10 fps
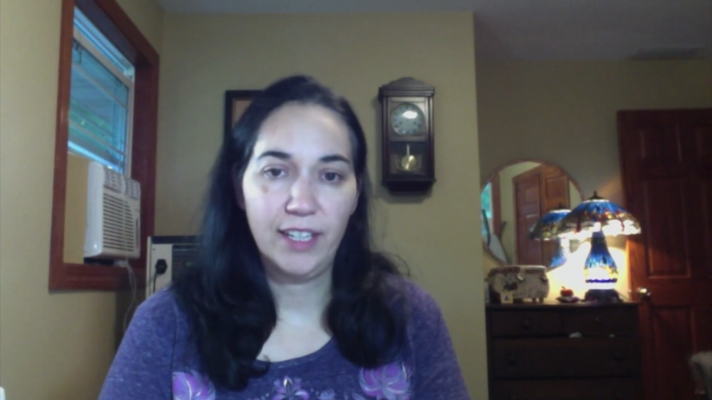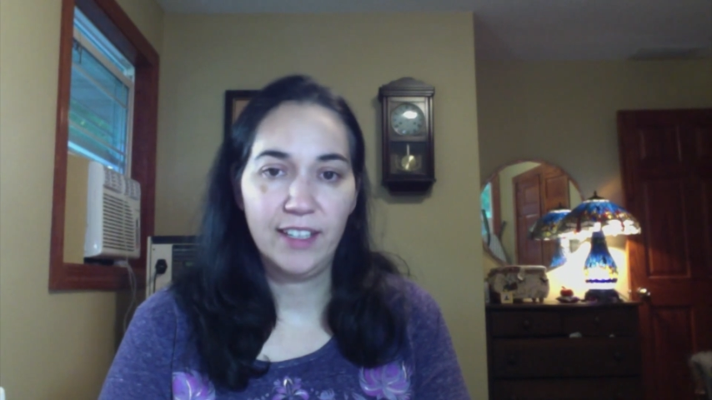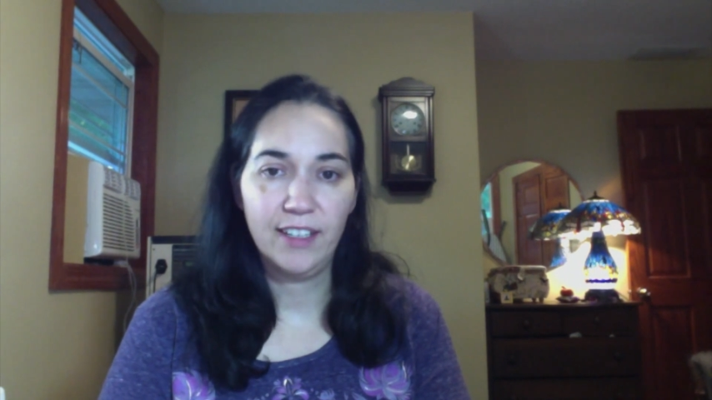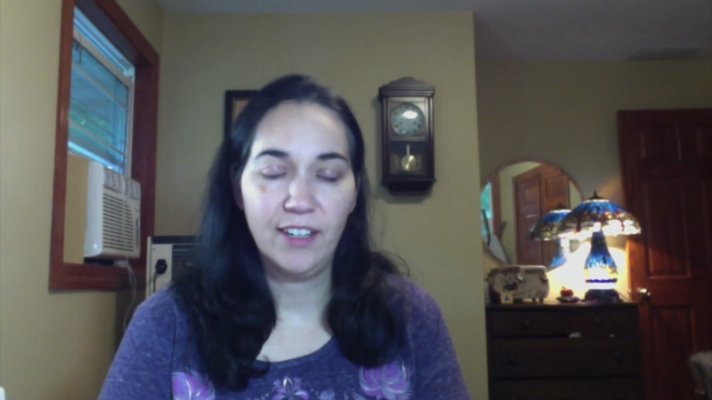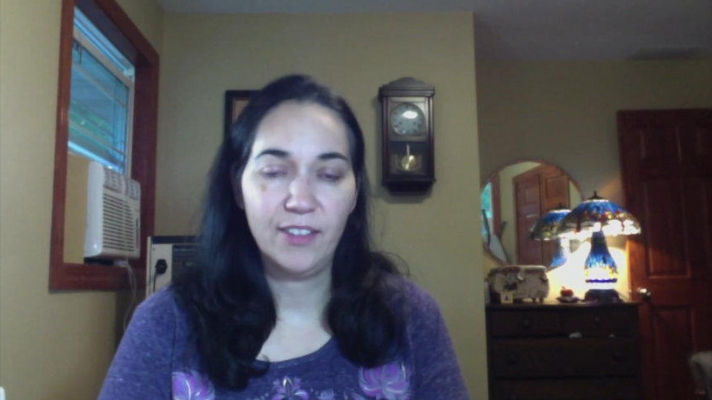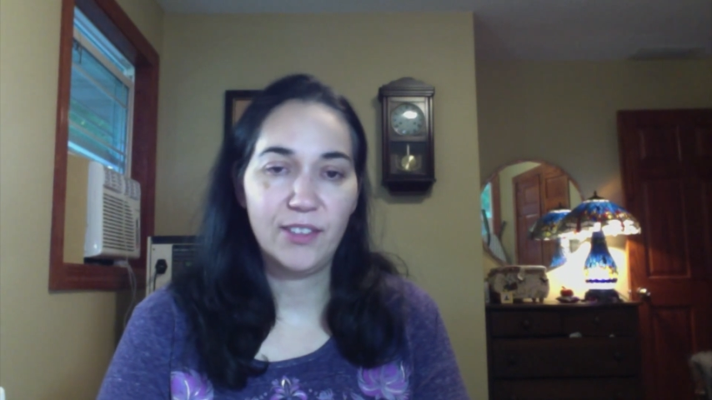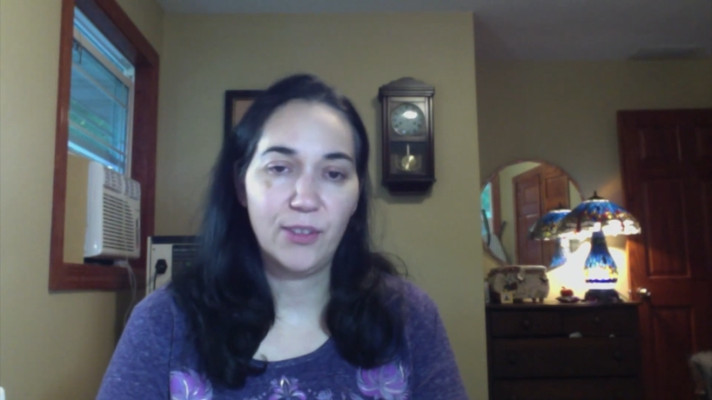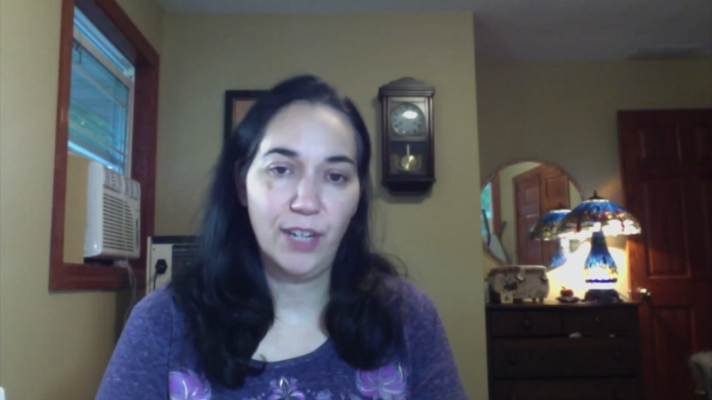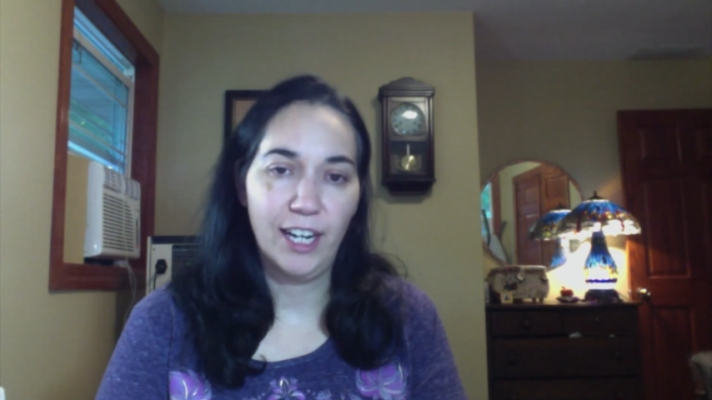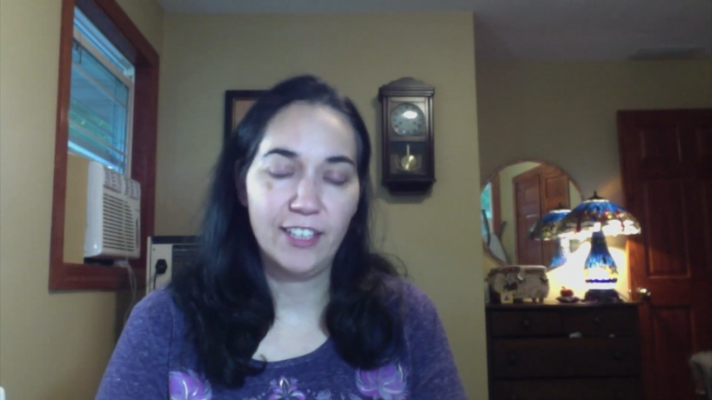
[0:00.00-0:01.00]
and how to
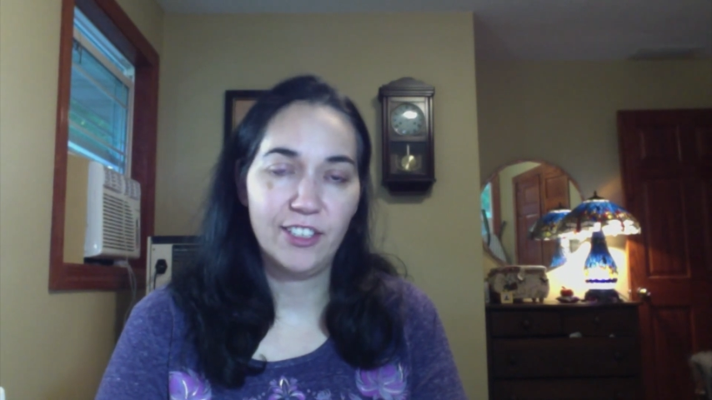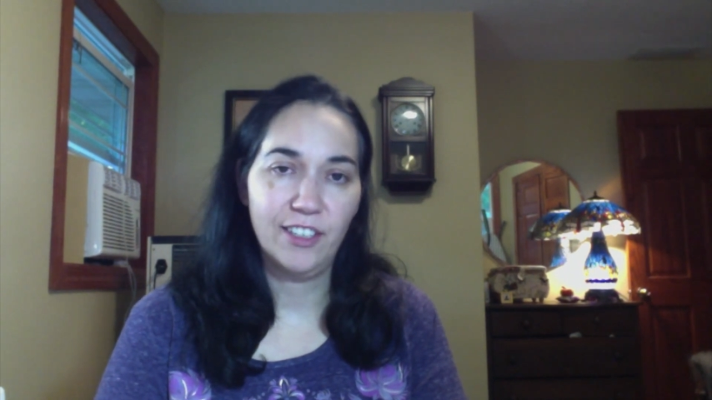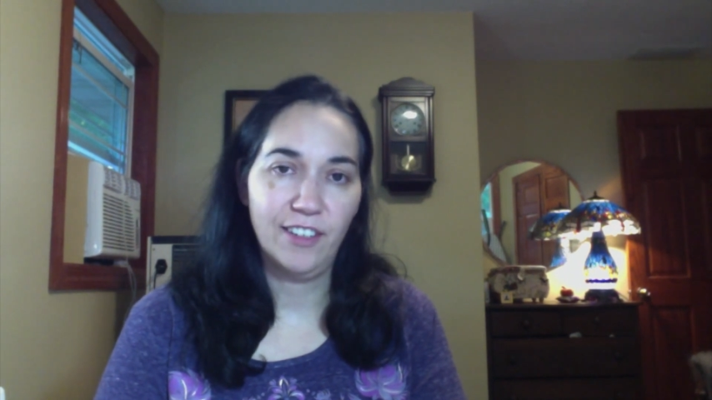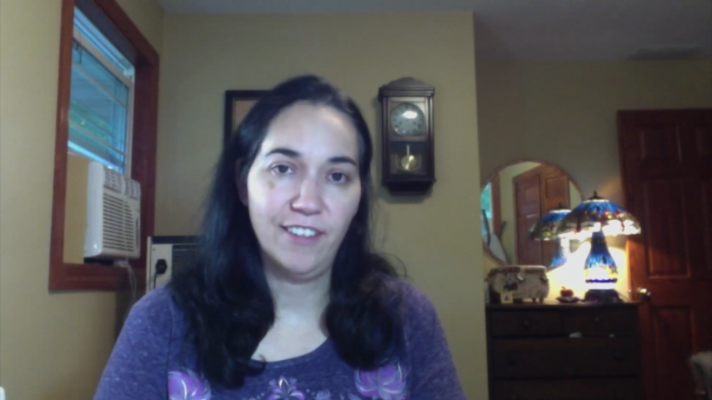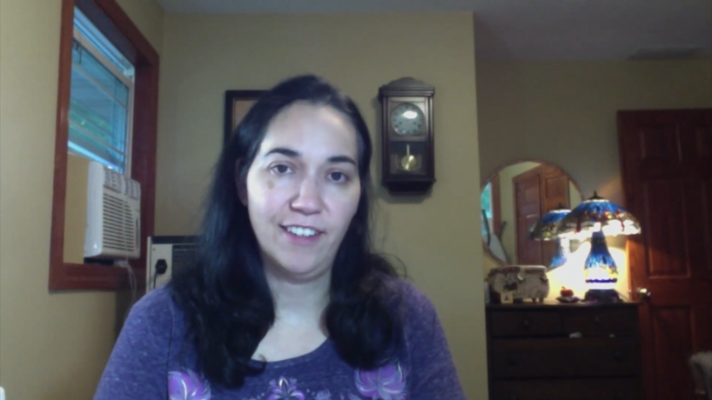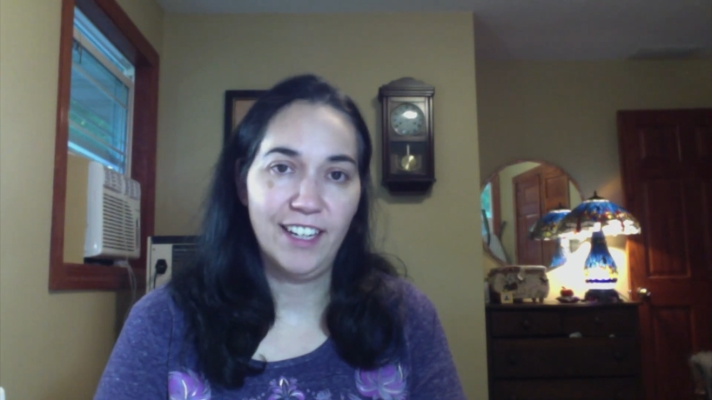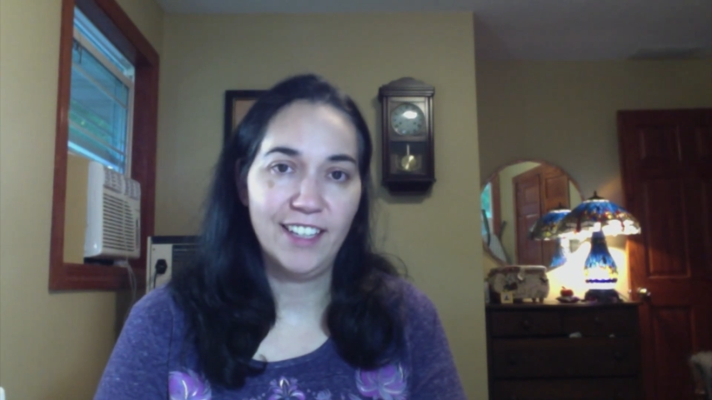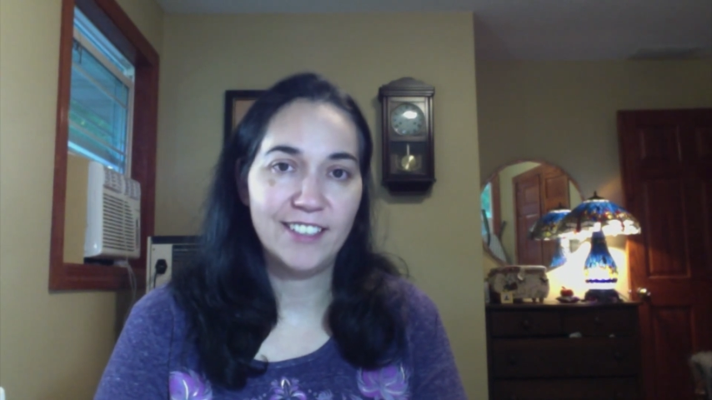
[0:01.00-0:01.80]
scratch and all that.